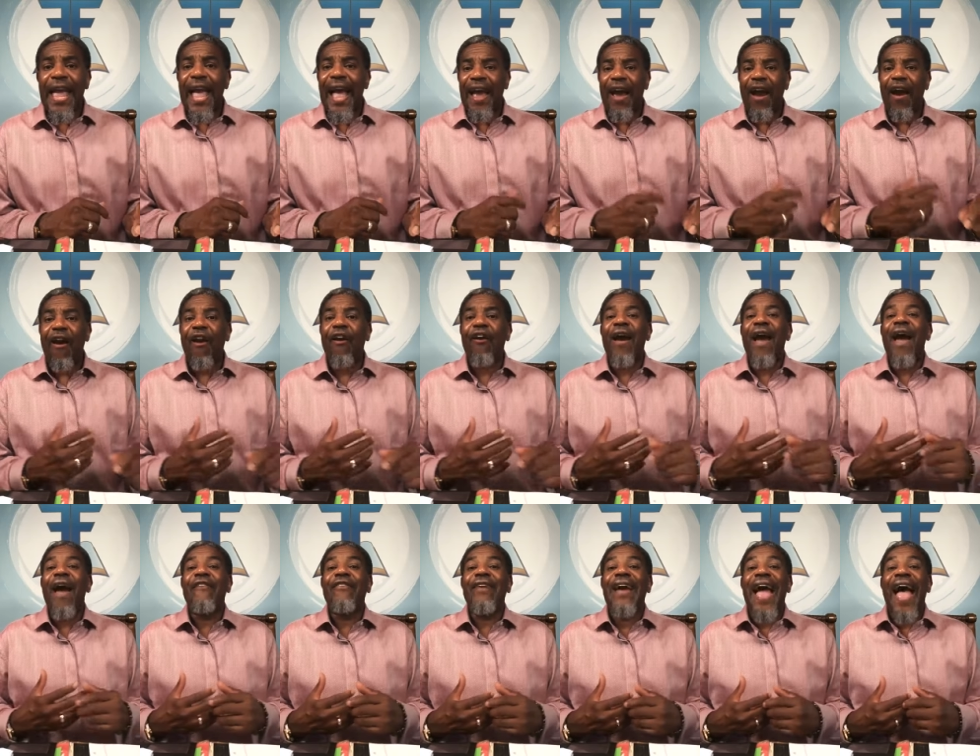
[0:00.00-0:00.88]
He had
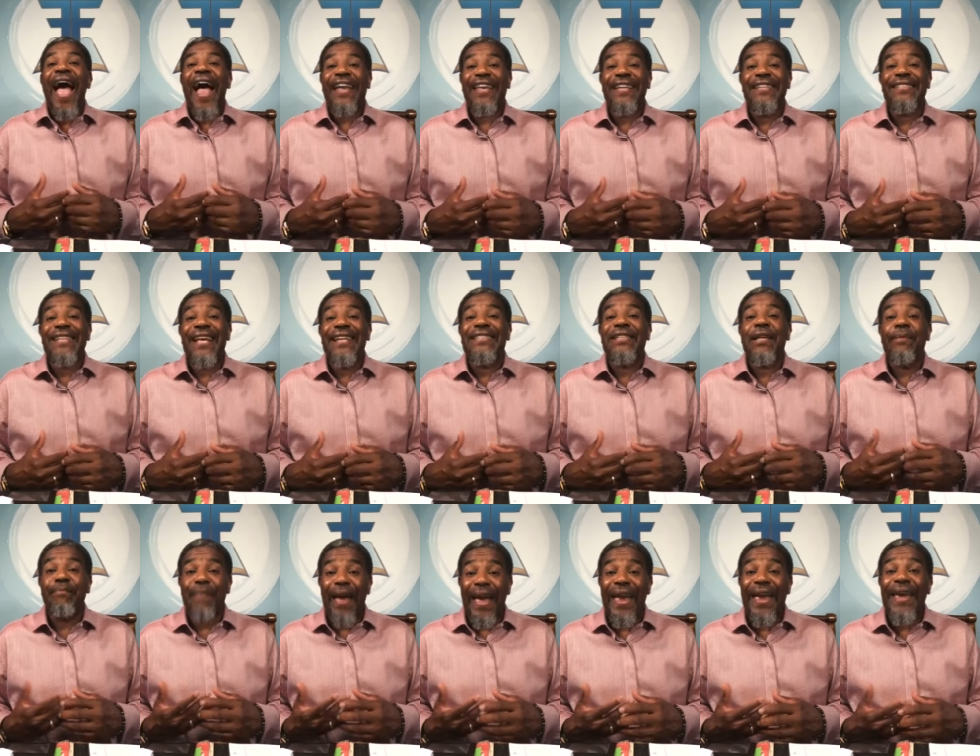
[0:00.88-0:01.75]
heard every
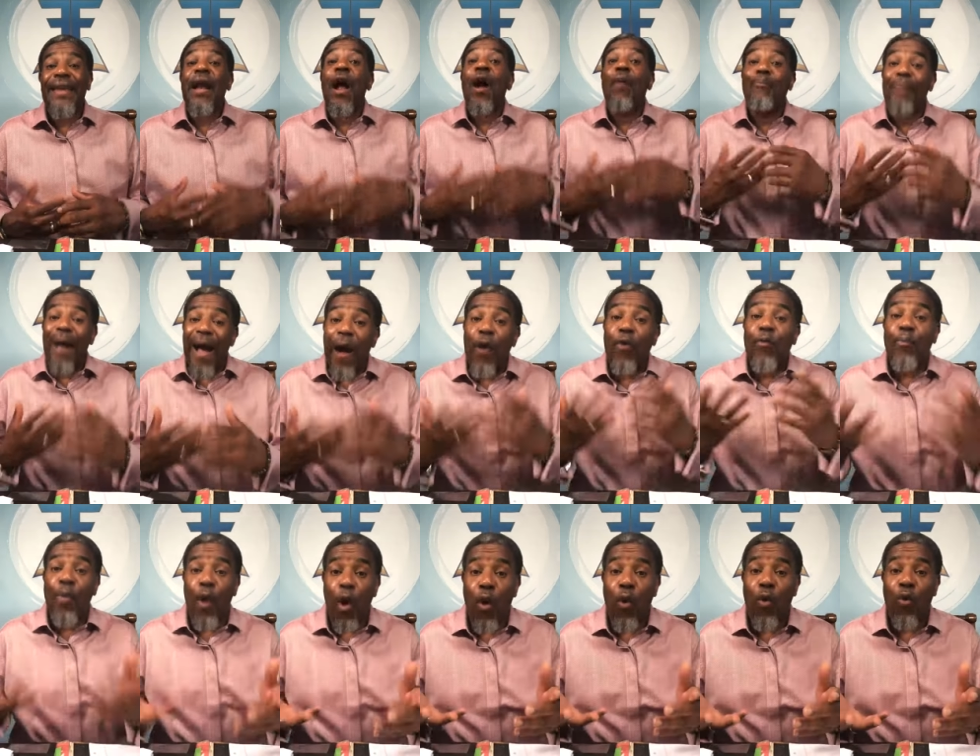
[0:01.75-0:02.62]
accusation made
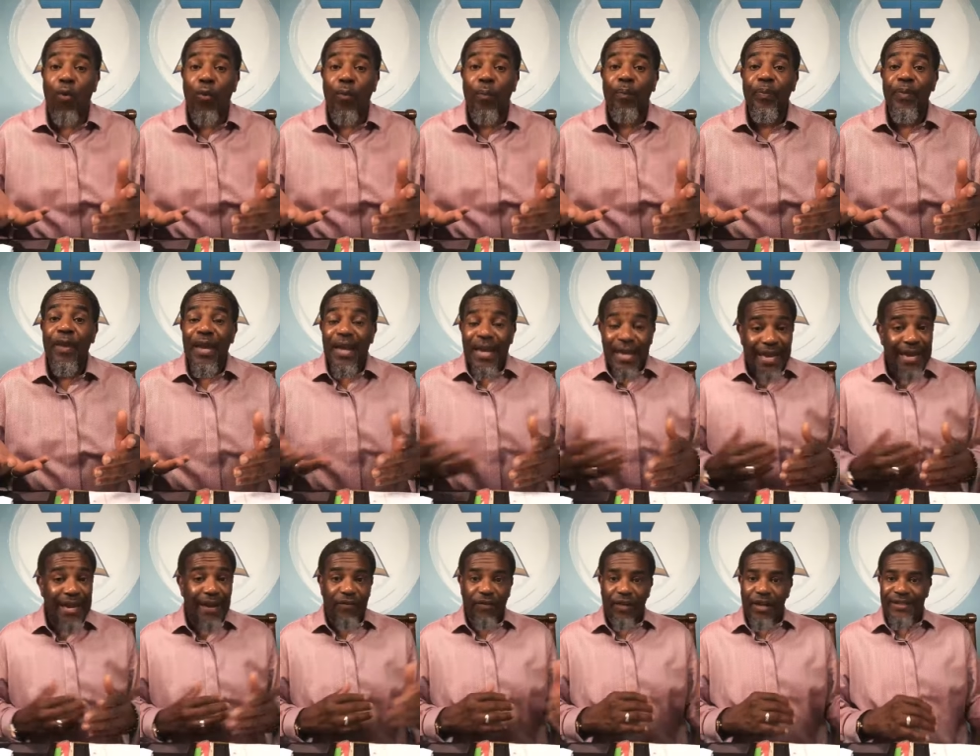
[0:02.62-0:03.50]
about Paul.
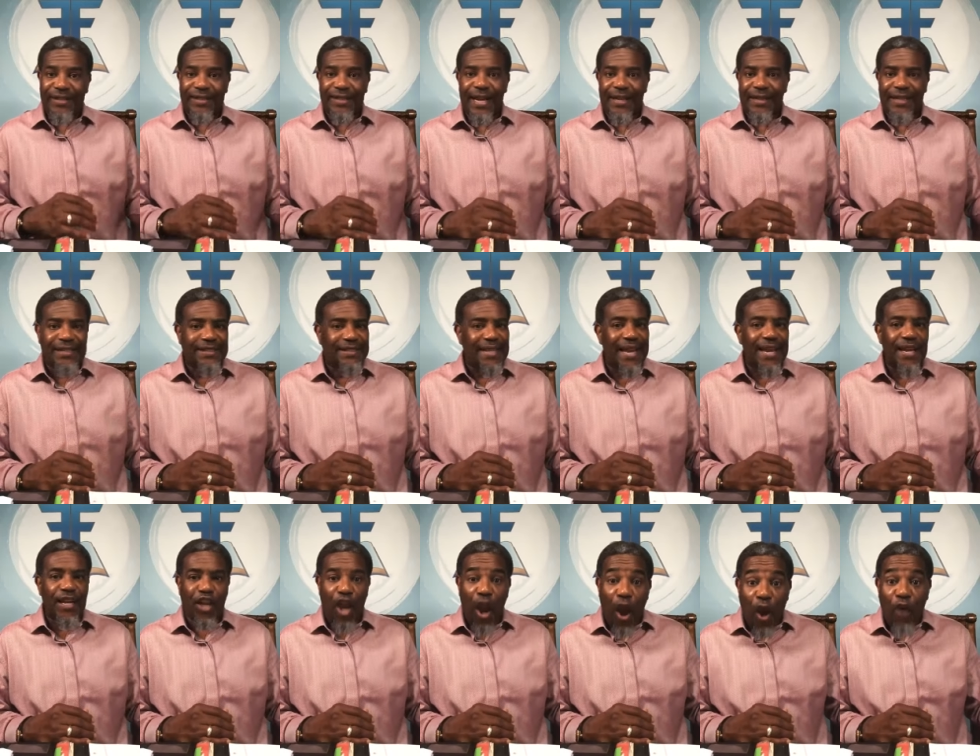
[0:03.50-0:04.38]
He had listened to this
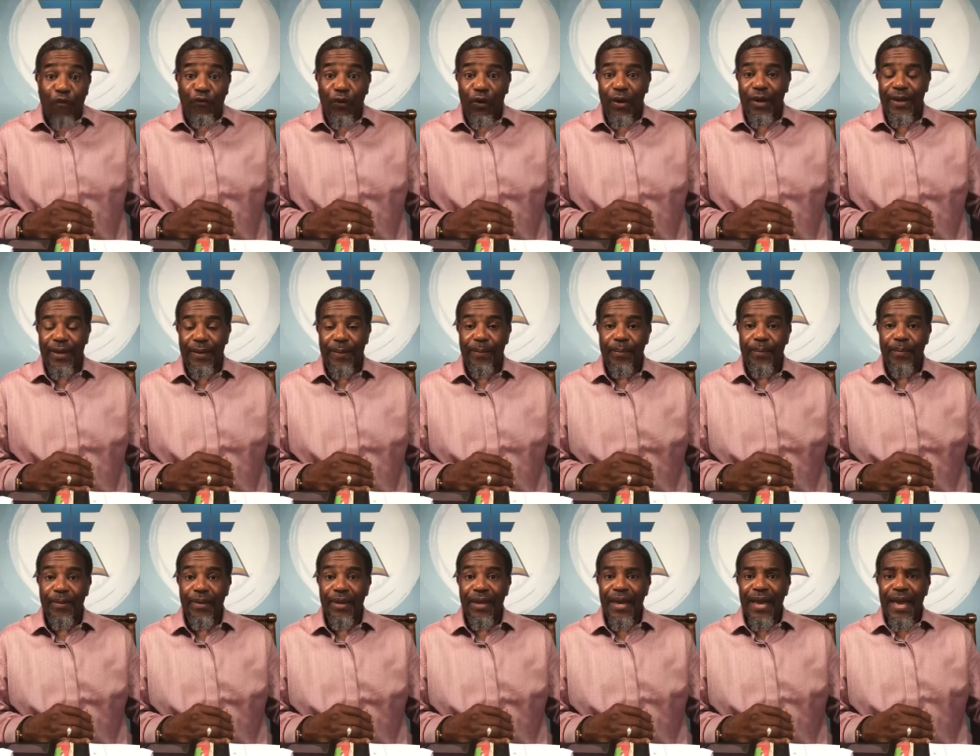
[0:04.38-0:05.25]
thing carefully.
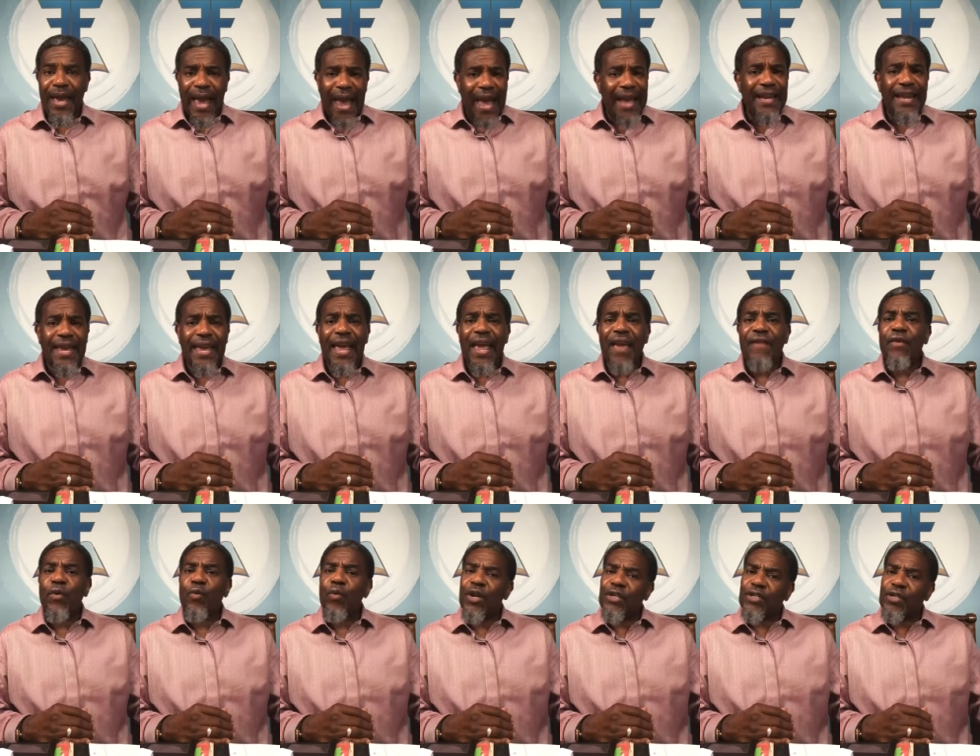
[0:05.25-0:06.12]
And
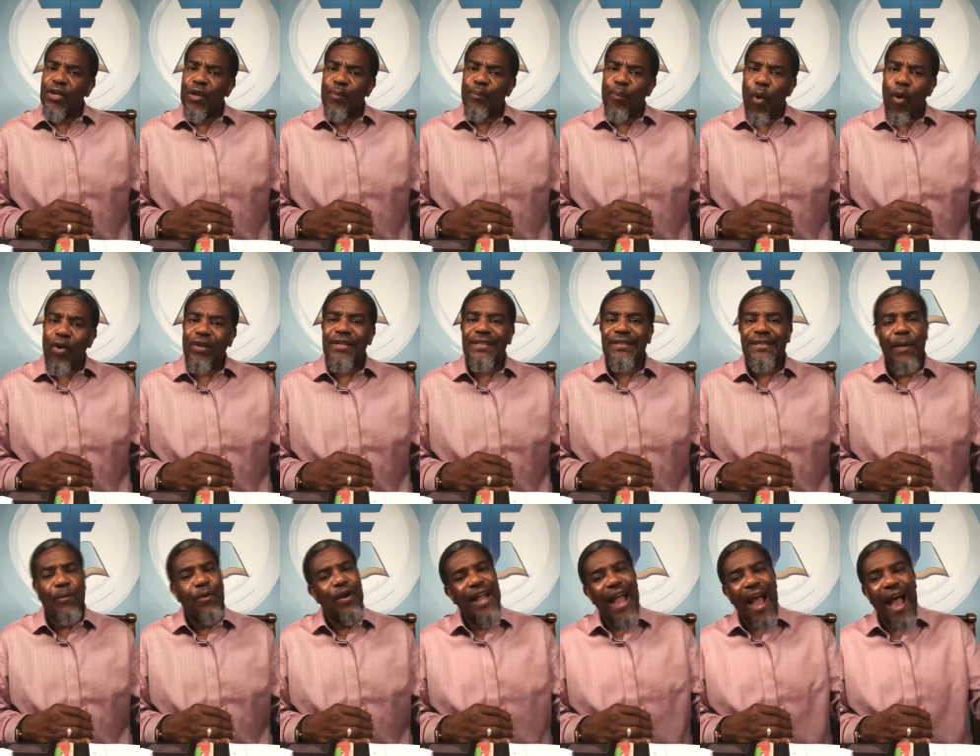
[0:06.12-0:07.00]
he even went to the point to
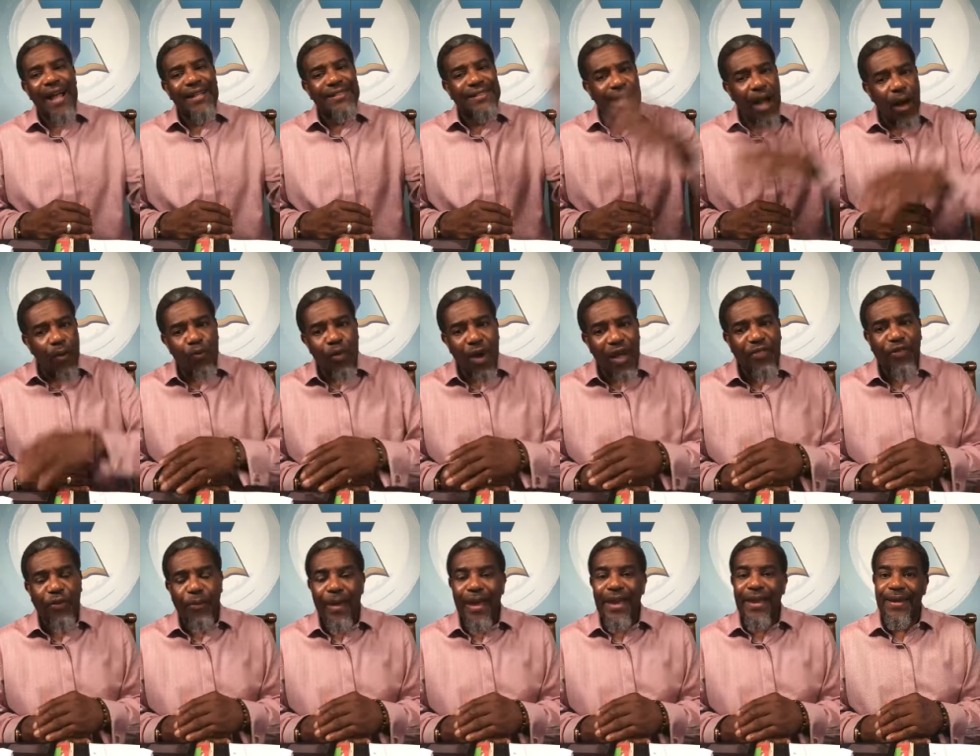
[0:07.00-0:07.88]
say, well, guys, come
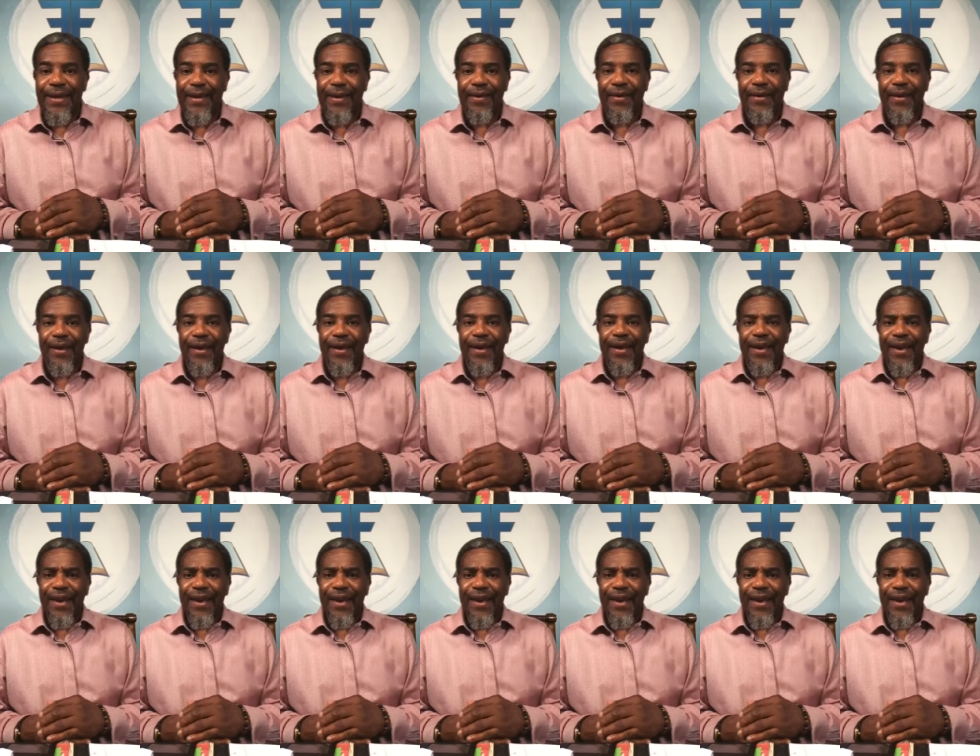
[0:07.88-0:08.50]
with me.